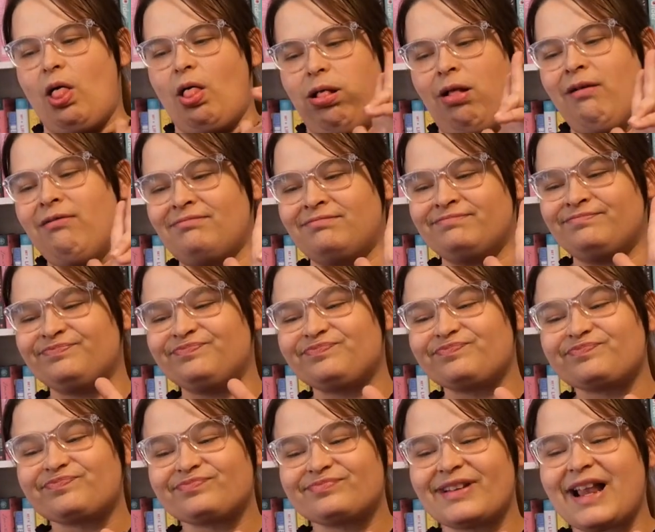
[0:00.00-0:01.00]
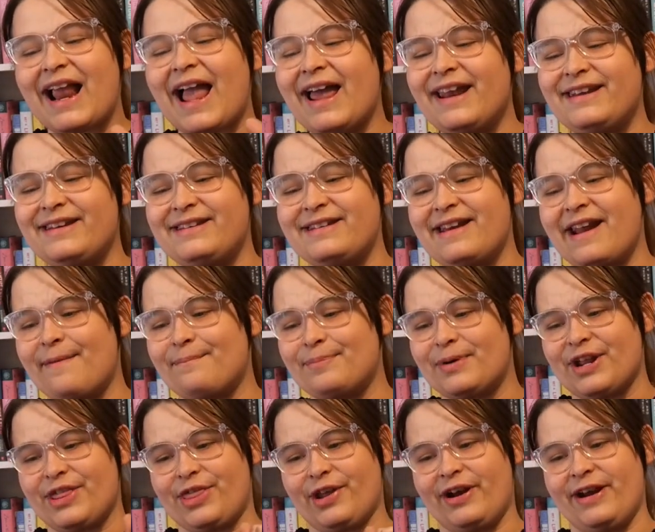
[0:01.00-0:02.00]
And
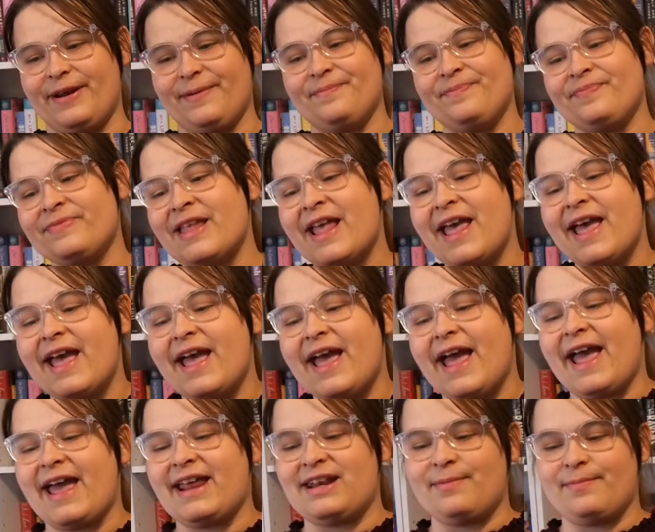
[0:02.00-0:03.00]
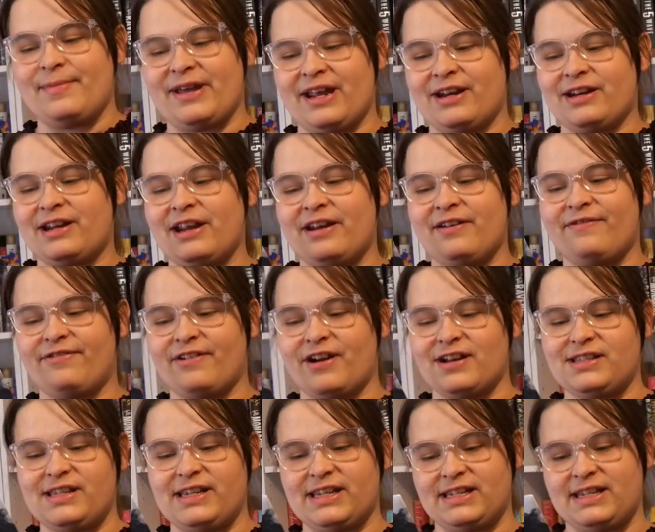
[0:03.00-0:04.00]
number 3, and a man
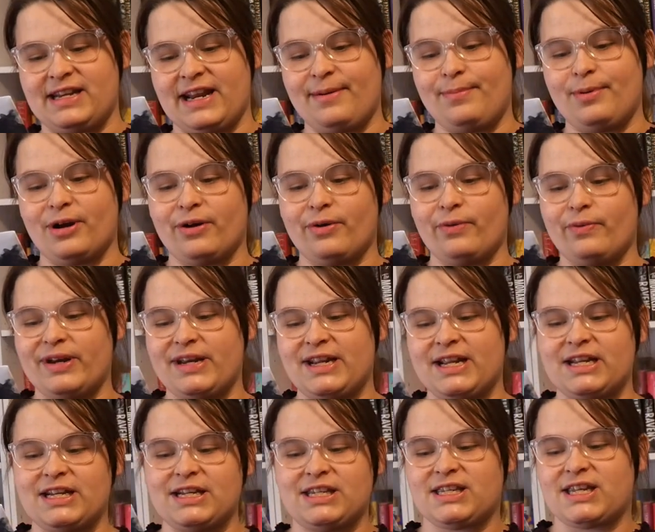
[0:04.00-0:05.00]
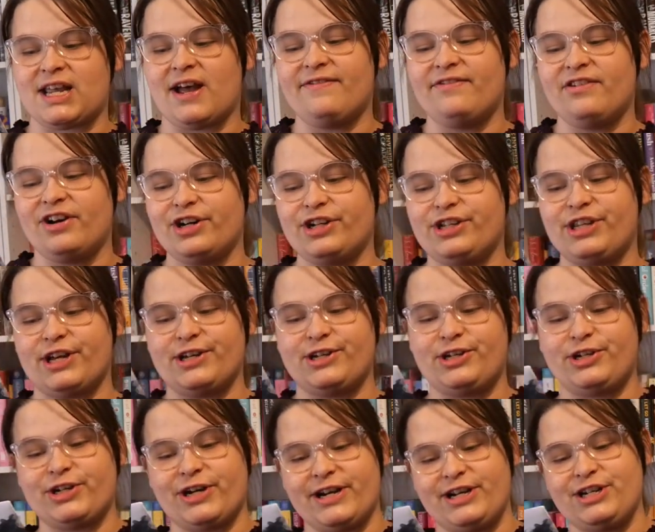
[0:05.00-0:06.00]
confronts his neighbor when he discovers a
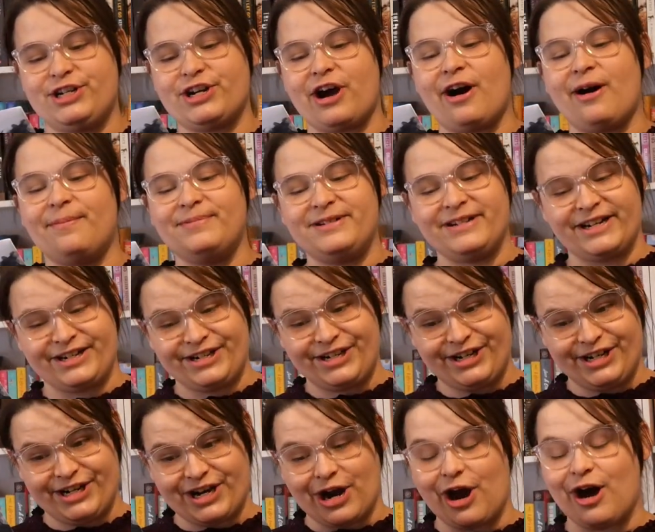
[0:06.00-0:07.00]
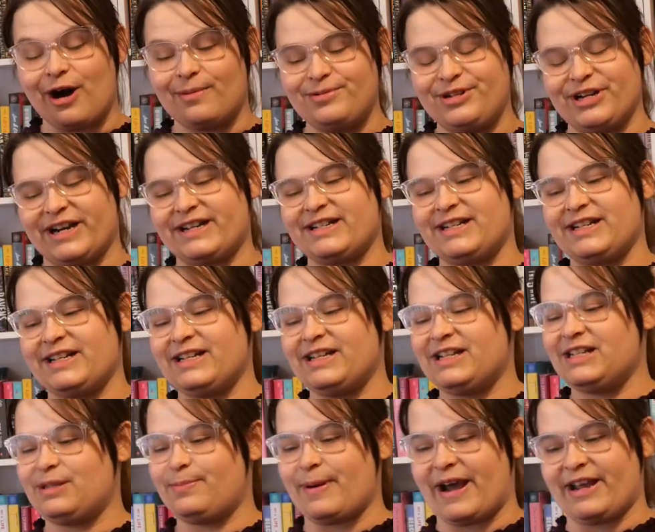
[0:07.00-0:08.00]
strange object in
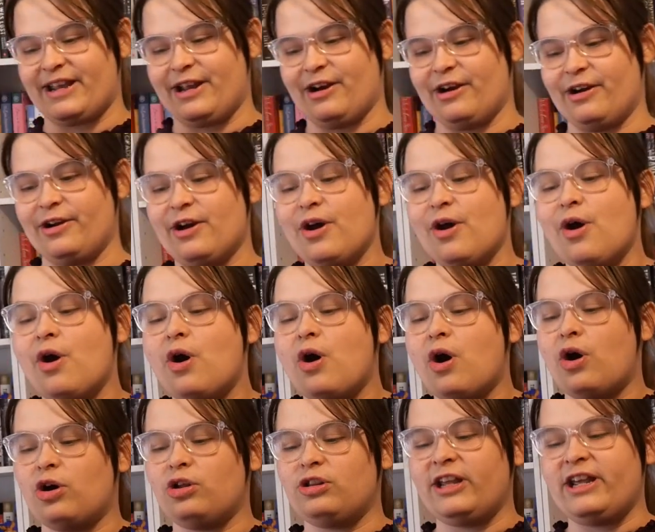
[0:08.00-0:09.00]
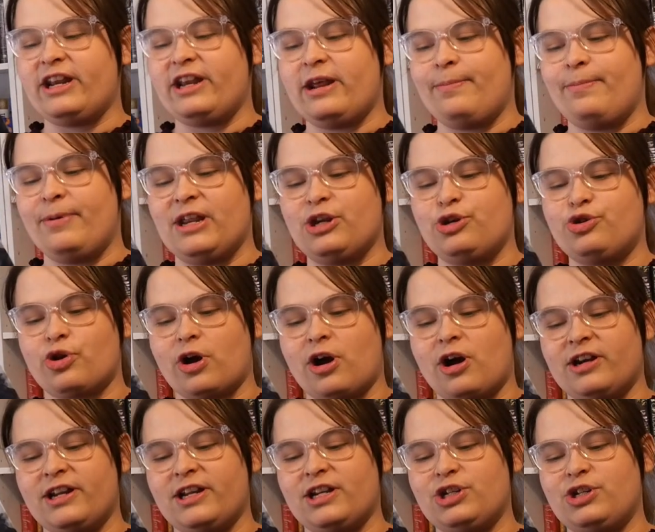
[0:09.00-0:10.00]
his backyard, only to be
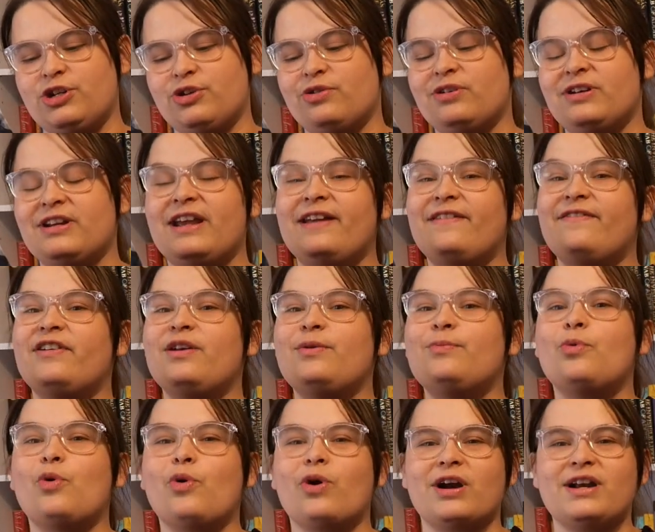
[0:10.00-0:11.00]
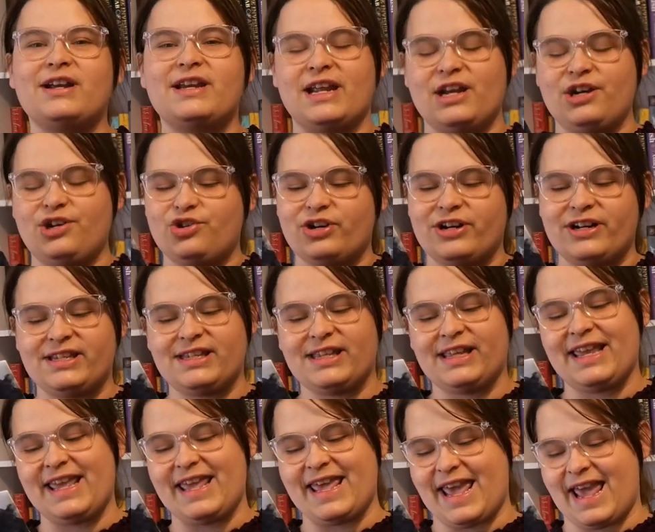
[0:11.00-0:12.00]
drawn into an even more dangerous
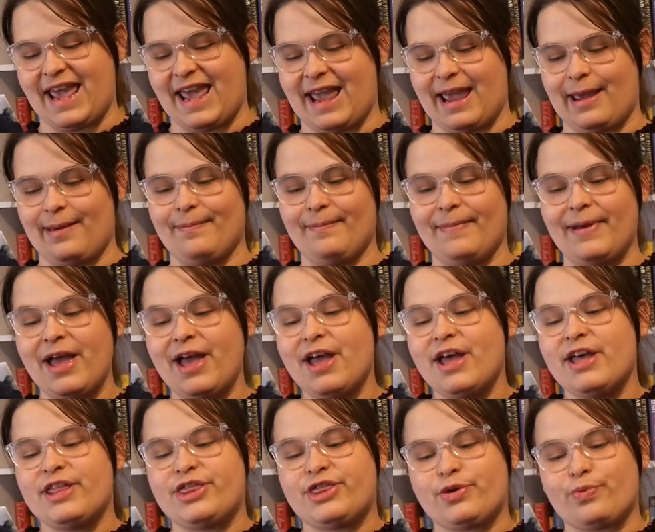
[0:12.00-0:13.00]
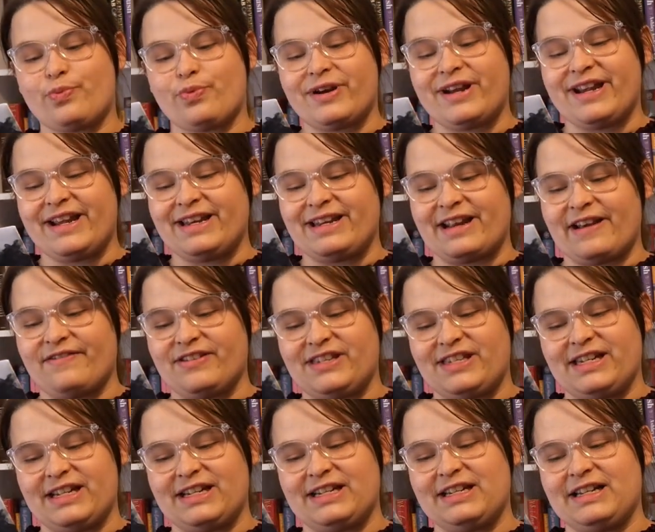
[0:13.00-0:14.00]
game. 3
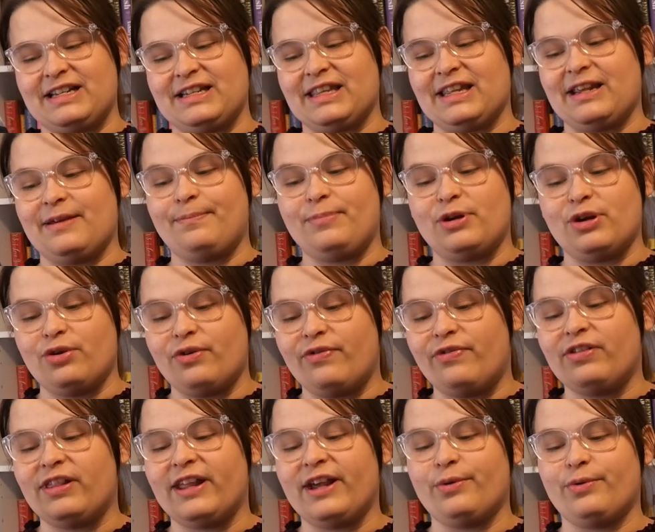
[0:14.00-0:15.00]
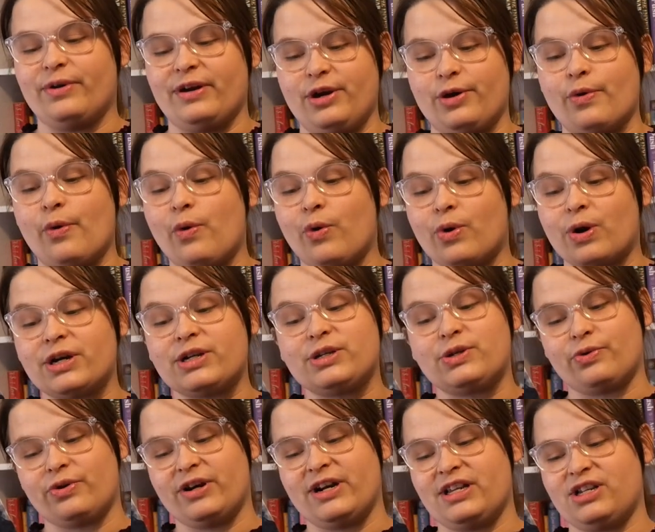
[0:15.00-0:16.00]
devastatingly beautifully written horror
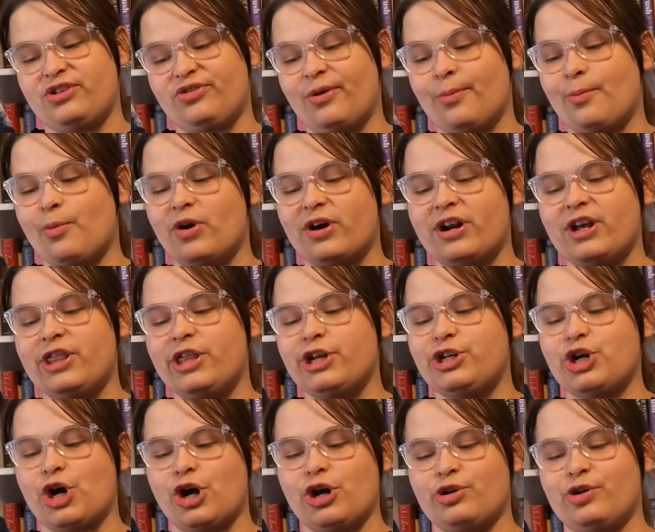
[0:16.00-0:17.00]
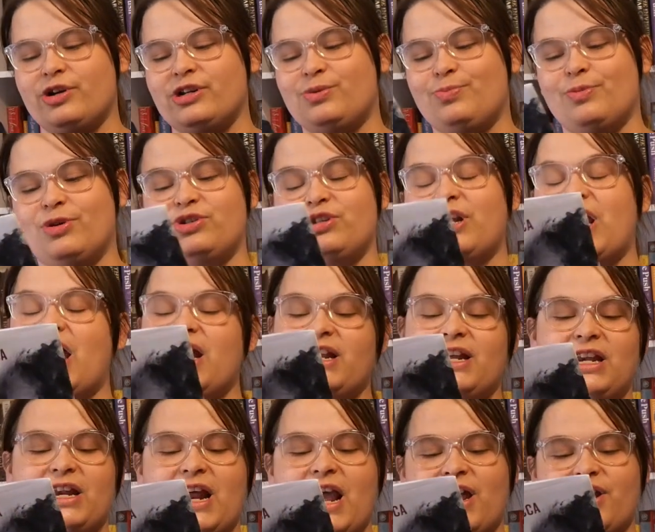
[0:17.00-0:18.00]
stories from one of the genre's most
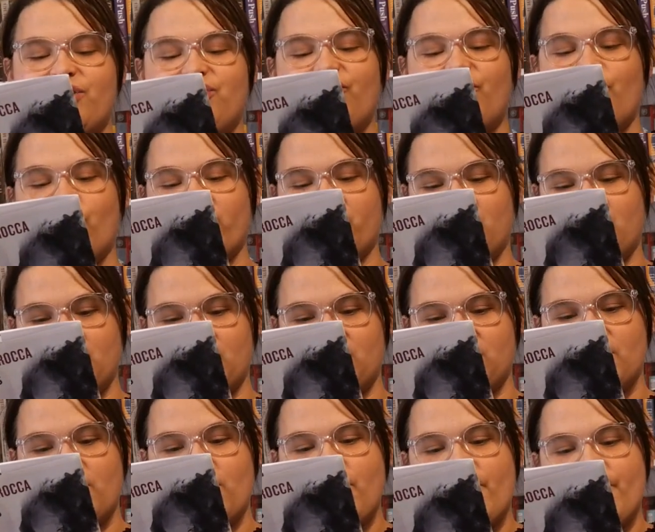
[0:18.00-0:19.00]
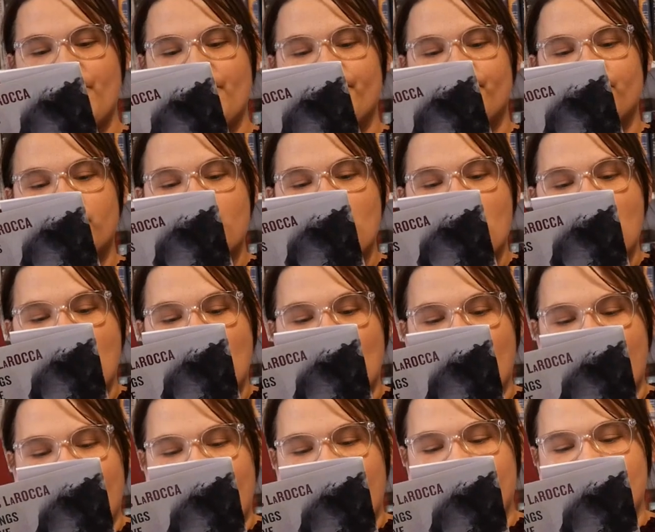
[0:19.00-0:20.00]
cutting-edge voices.
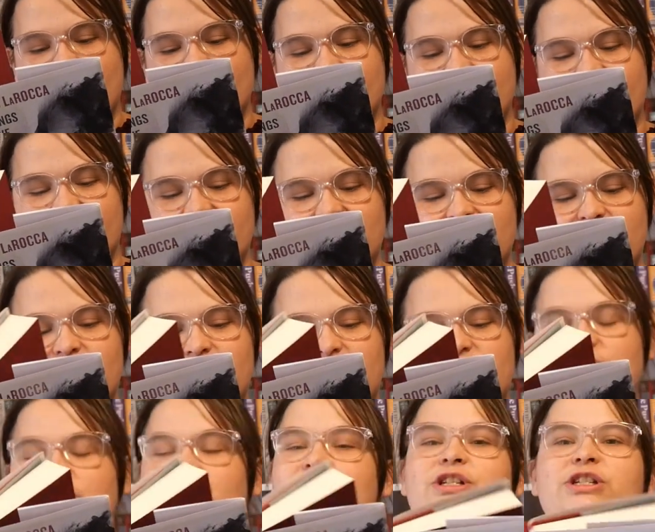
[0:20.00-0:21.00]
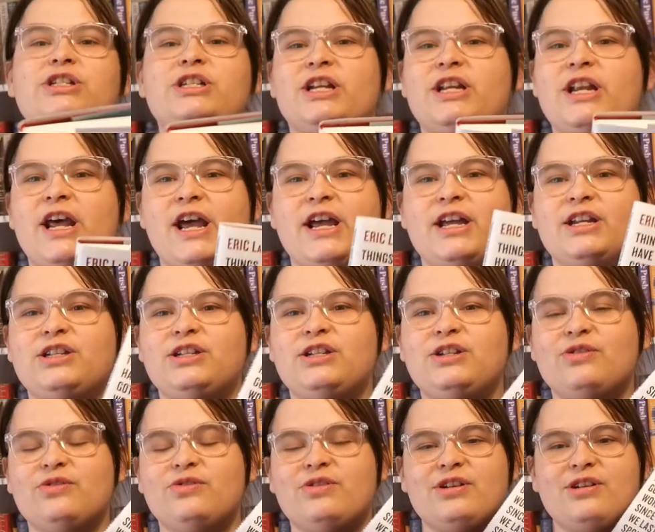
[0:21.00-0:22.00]
What have you done today
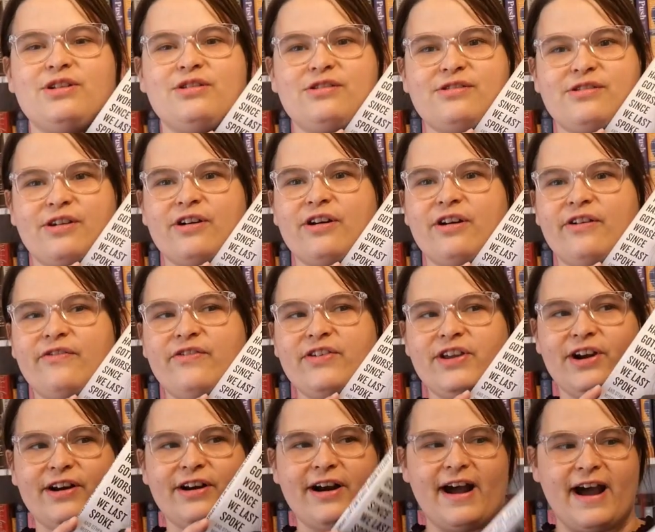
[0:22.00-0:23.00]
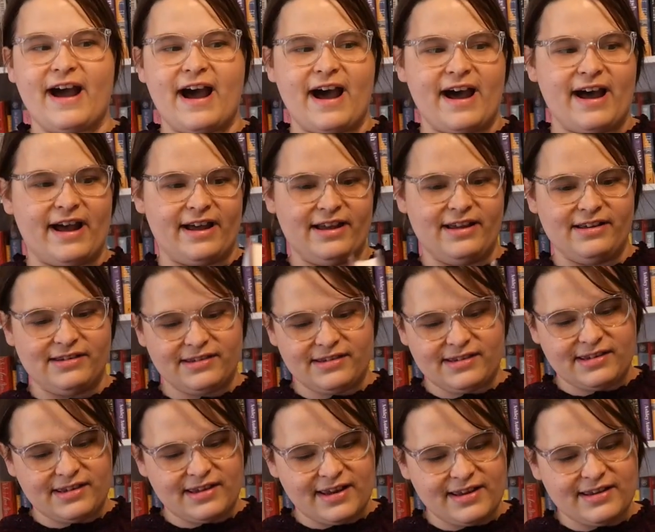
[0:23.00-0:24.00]
to deserve your
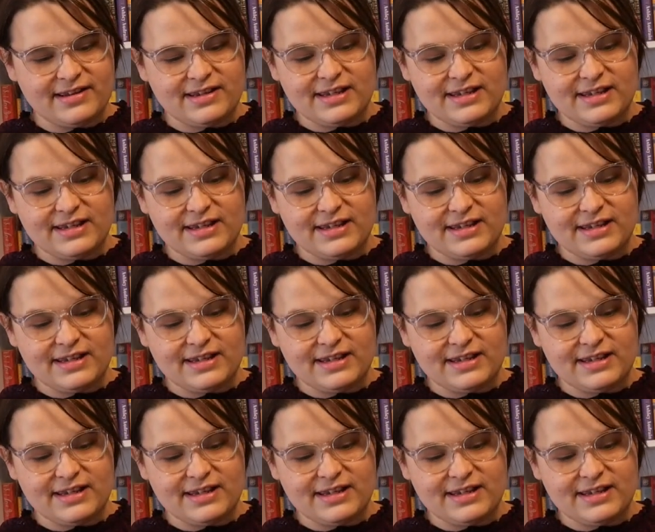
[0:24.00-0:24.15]
eyes?